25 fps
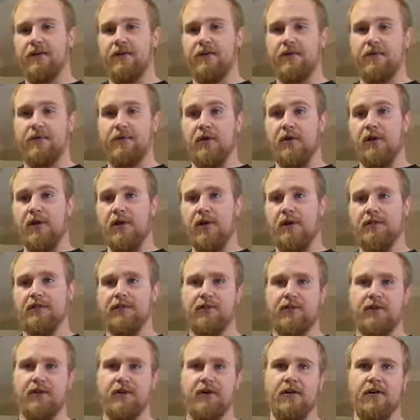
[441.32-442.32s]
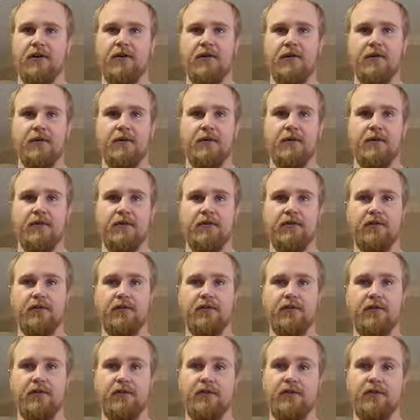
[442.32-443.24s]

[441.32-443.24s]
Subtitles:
some of our agents are also in commercials,